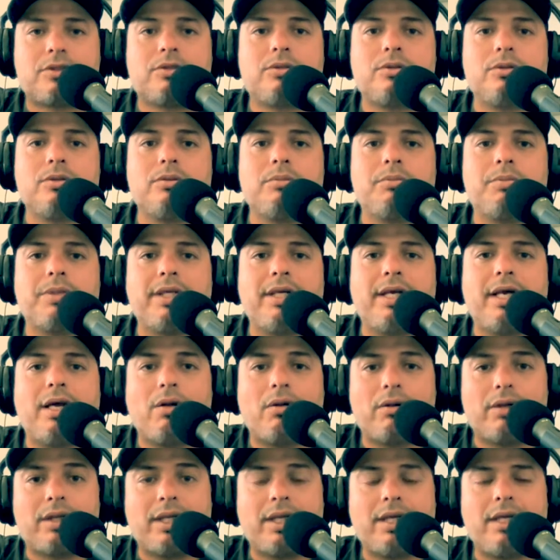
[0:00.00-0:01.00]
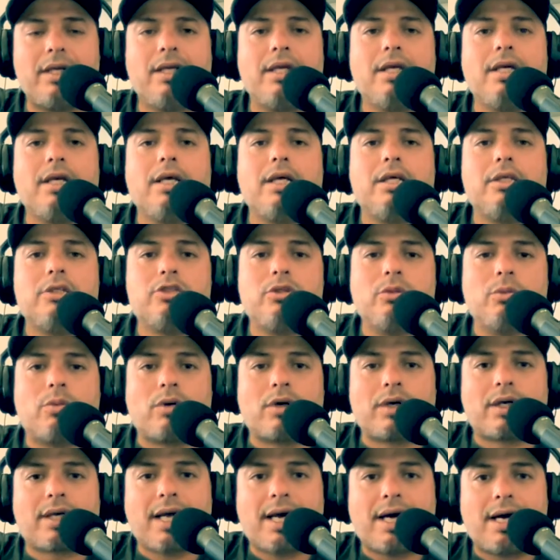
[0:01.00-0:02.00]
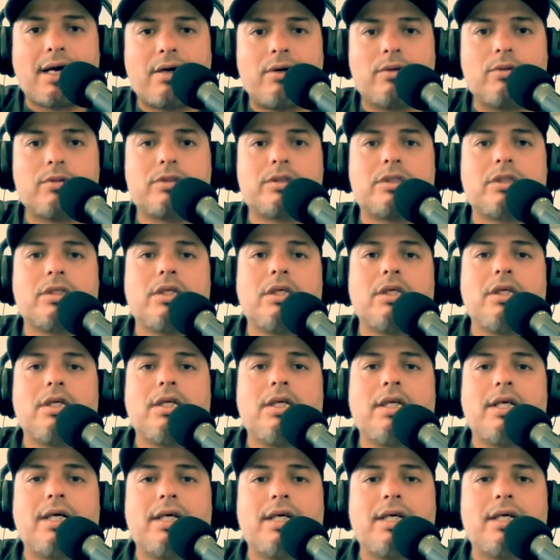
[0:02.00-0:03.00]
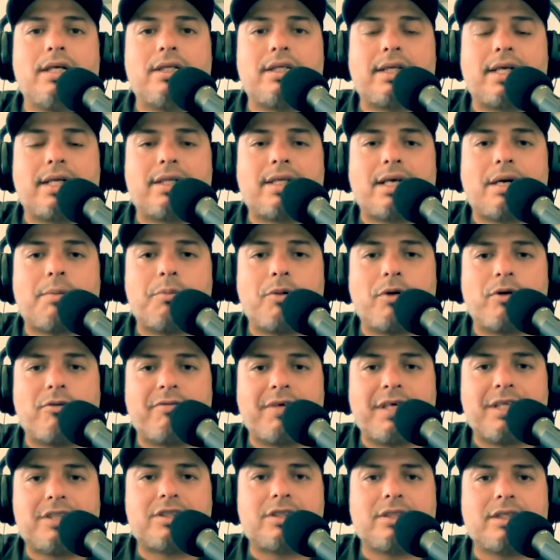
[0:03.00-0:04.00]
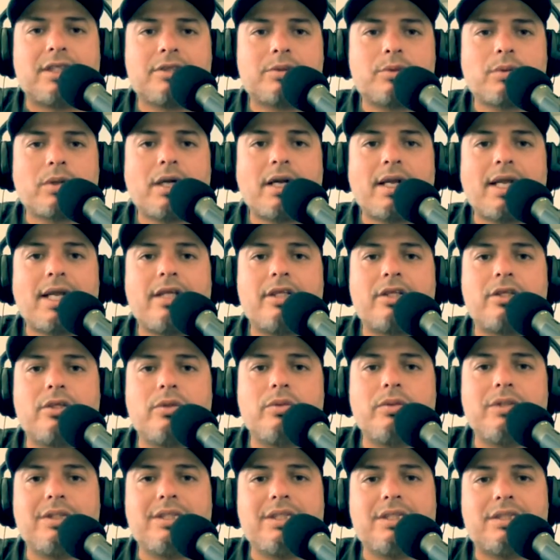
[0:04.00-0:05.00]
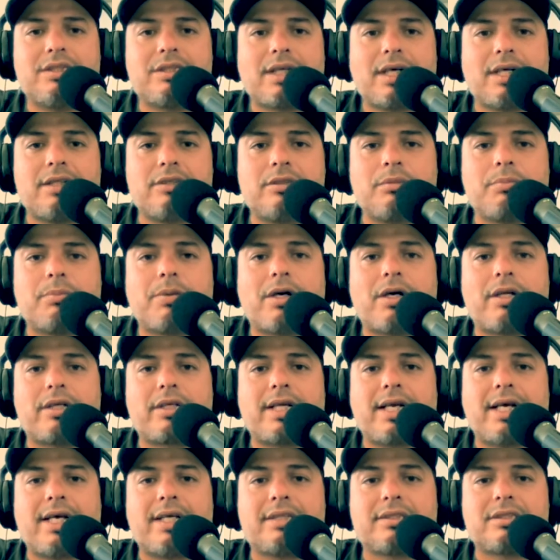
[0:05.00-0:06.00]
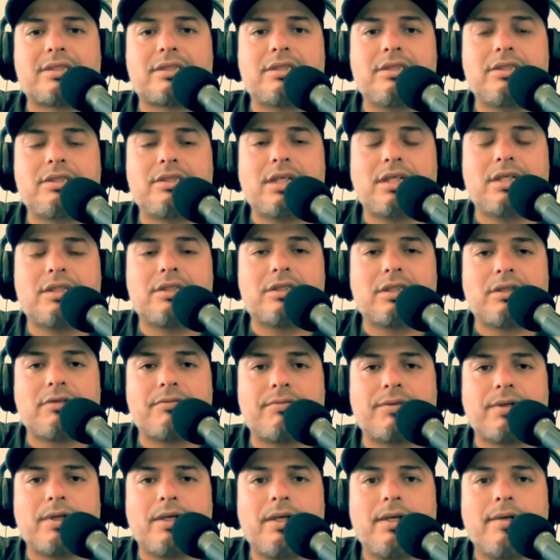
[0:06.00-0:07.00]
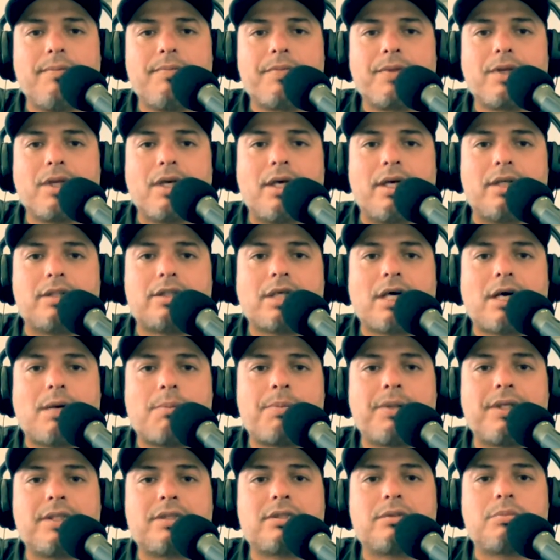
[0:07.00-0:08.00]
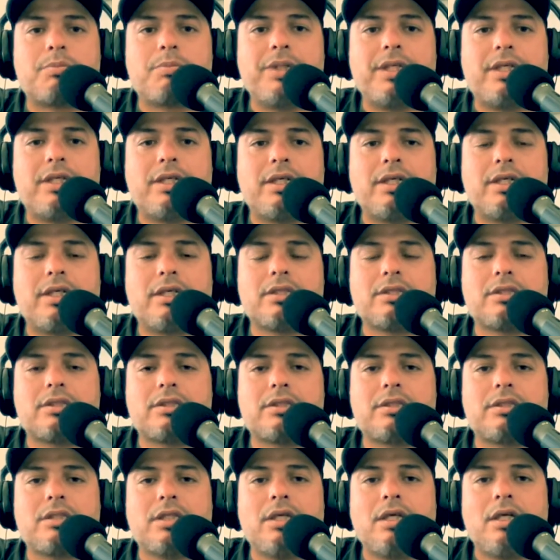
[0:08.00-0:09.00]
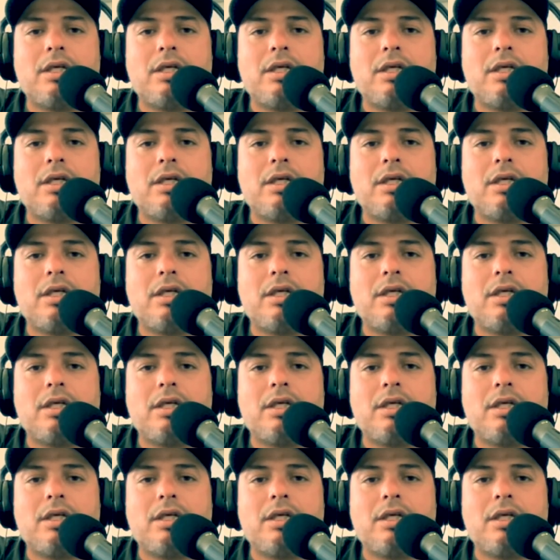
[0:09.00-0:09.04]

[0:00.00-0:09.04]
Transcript: to be healthy, to work out, uh, to get that motivation. That's why I like doing these kinds of podcasts, these kinds of uh, topics, because